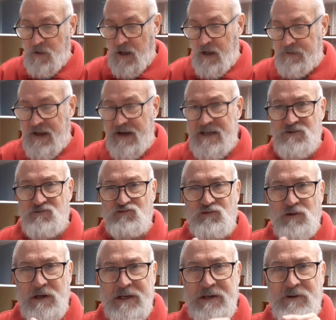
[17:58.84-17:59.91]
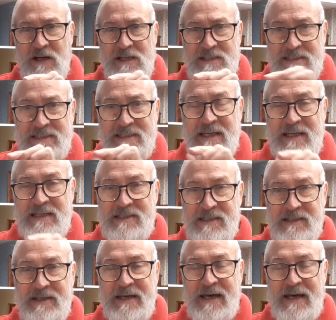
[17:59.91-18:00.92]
And then it's really nice and neat to the